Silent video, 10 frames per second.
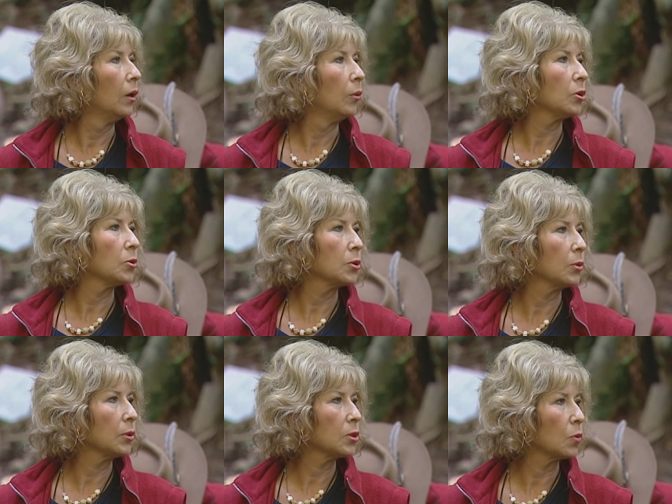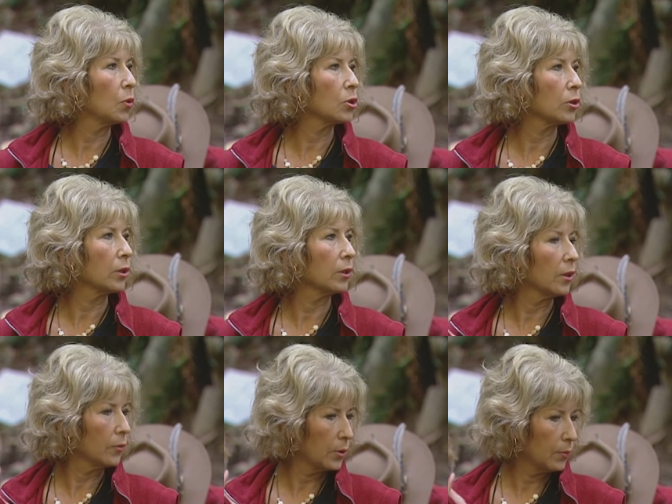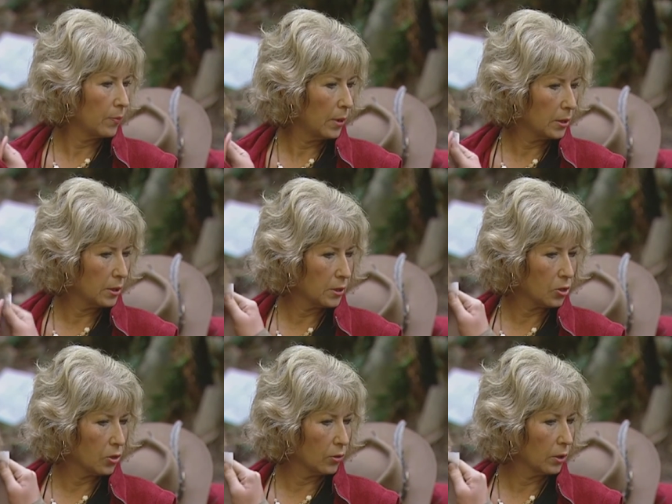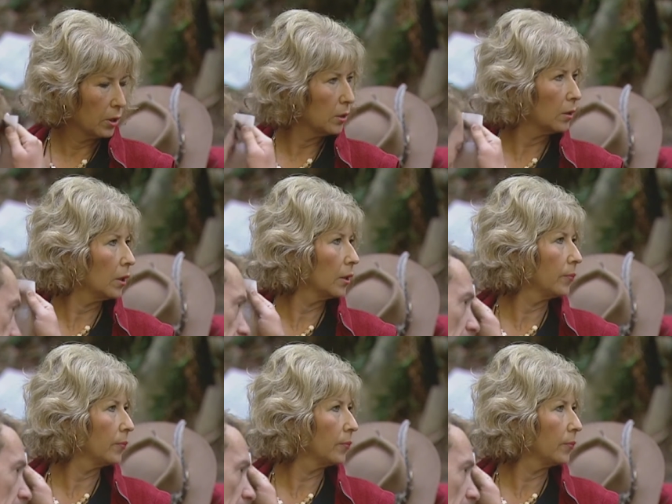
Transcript: What are we doing with this water thing then? Have we made a decision on it yet? Um,